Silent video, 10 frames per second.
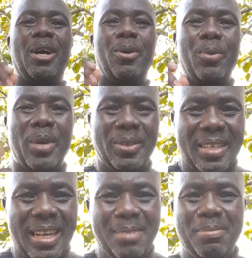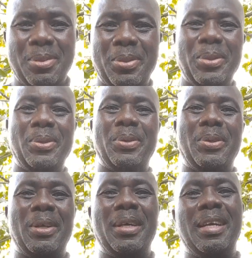Welcome
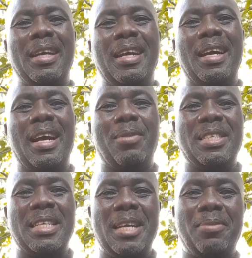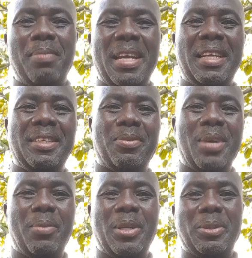to our segment
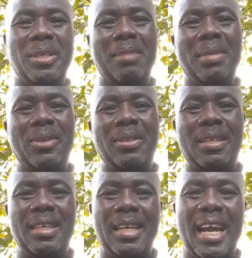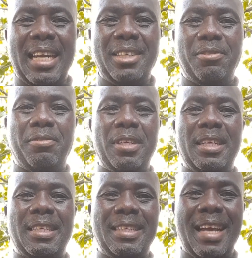where we talk about life
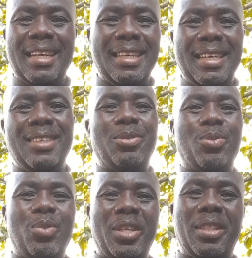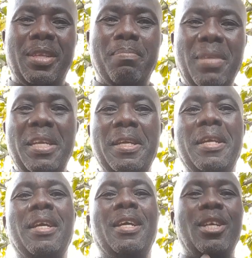nuggets with me,
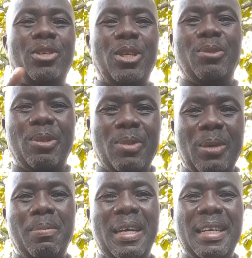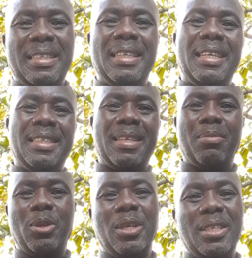Dr. Robert, and I'm
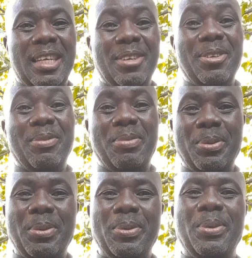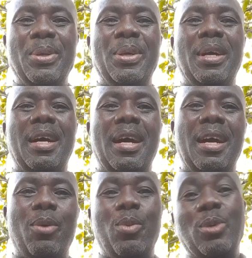going to take you through
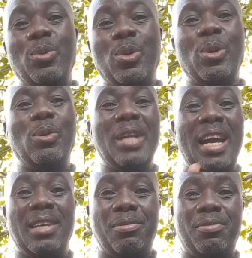what we call life